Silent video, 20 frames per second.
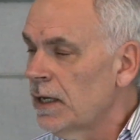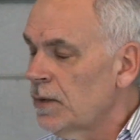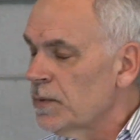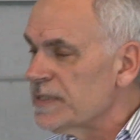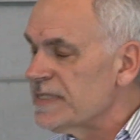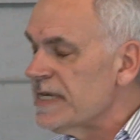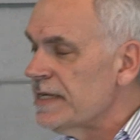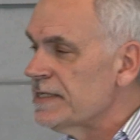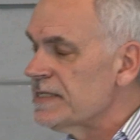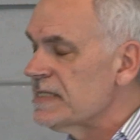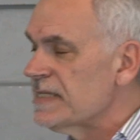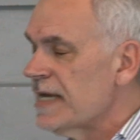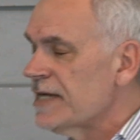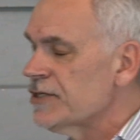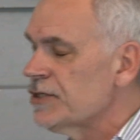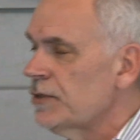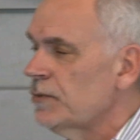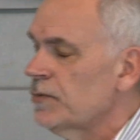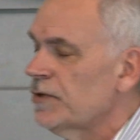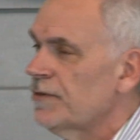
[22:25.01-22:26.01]
was in a
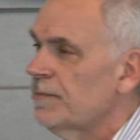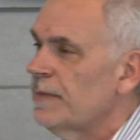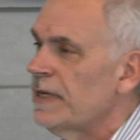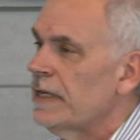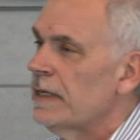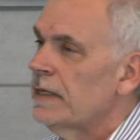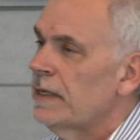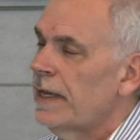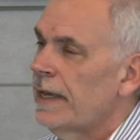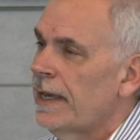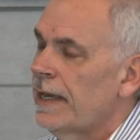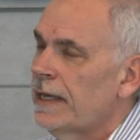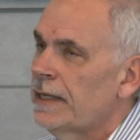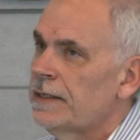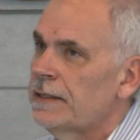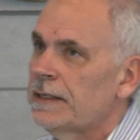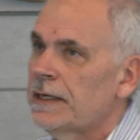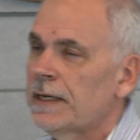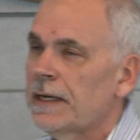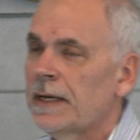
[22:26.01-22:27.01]
session with me,
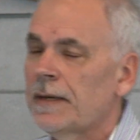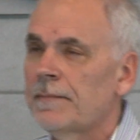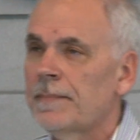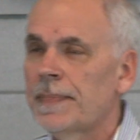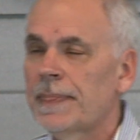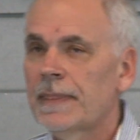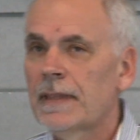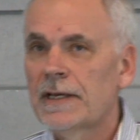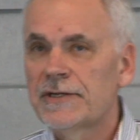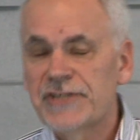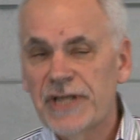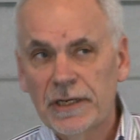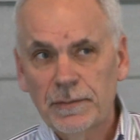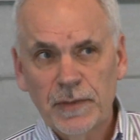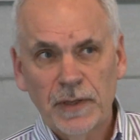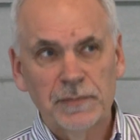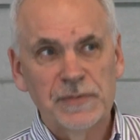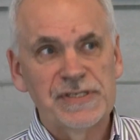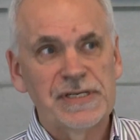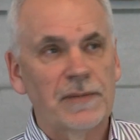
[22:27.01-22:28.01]
and a
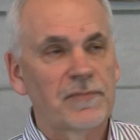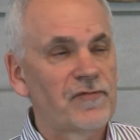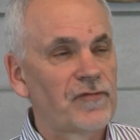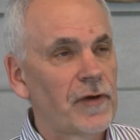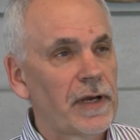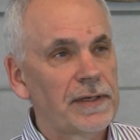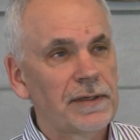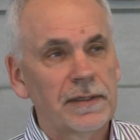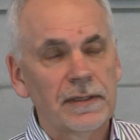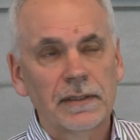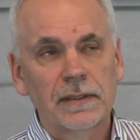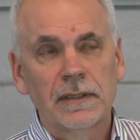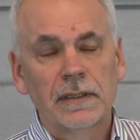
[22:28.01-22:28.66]
gentleman was up front